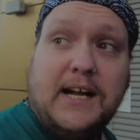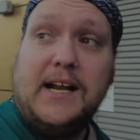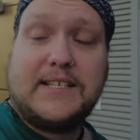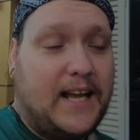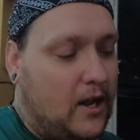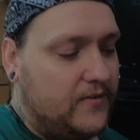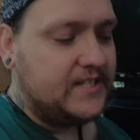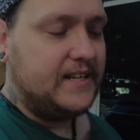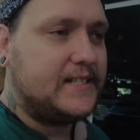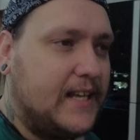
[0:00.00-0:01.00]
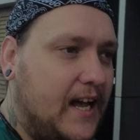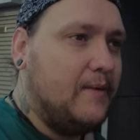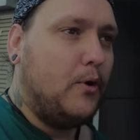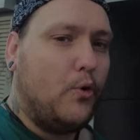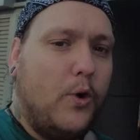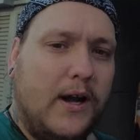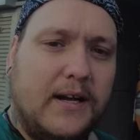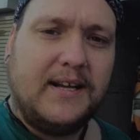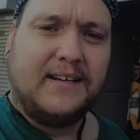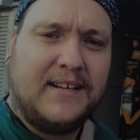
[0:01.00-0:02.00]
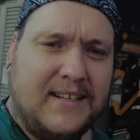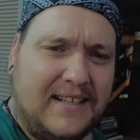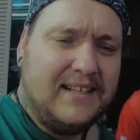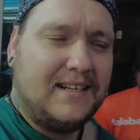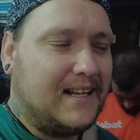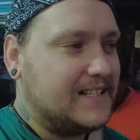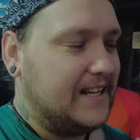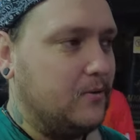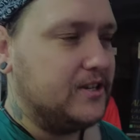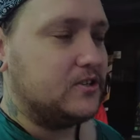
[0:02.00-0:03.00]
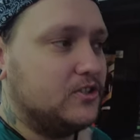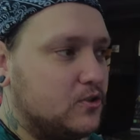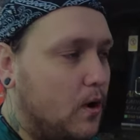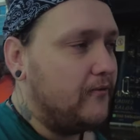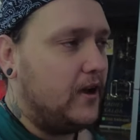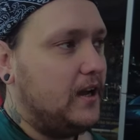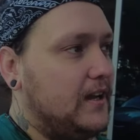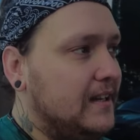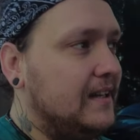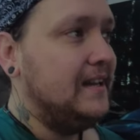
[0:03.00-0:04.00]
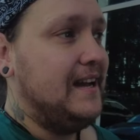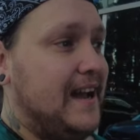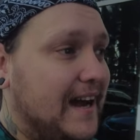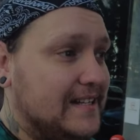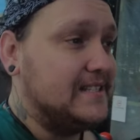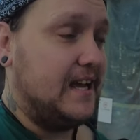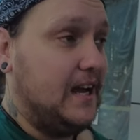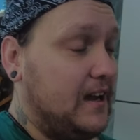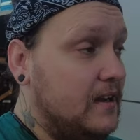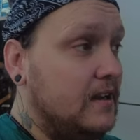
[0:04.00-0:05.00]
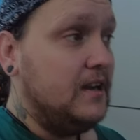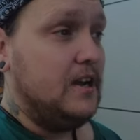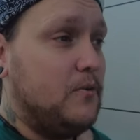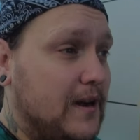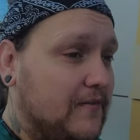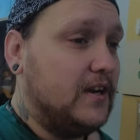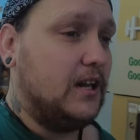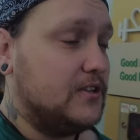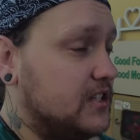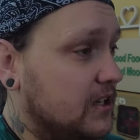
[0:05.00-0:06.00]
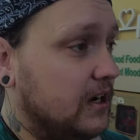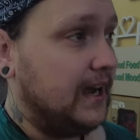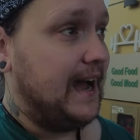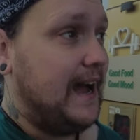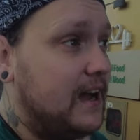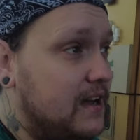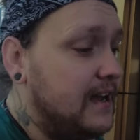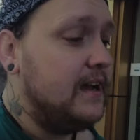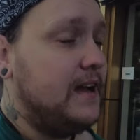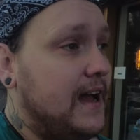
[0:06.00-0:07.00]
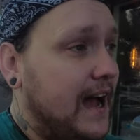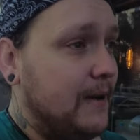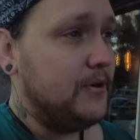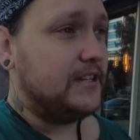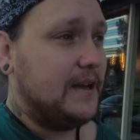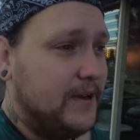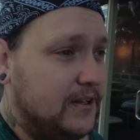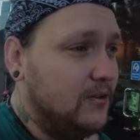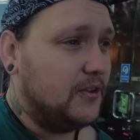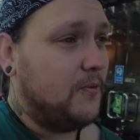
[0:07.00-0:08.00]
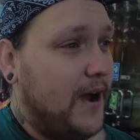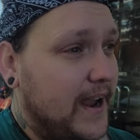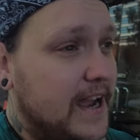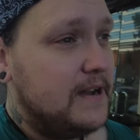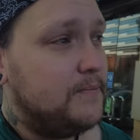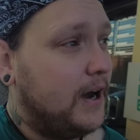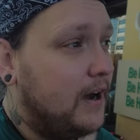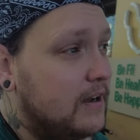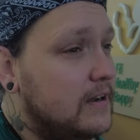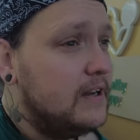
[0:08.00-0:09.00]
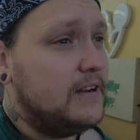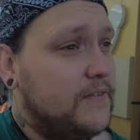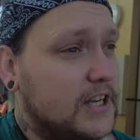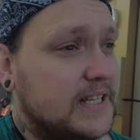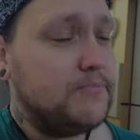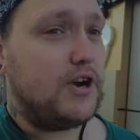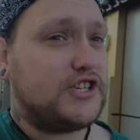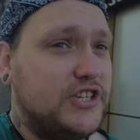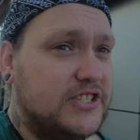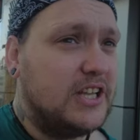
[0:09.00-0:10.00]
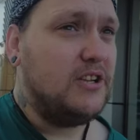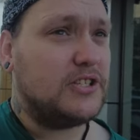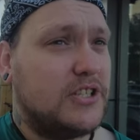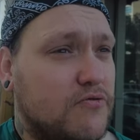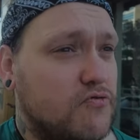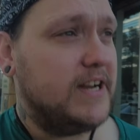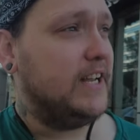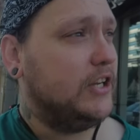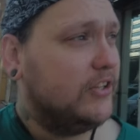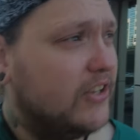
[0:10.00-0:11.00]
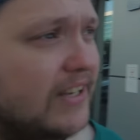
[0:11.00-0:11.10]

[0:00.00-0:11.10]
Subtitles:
let's get over to this mall. Let's see what it's got to offer. And we'll have a closer look at Abu Dhabi along the way. But first impressions looks really good.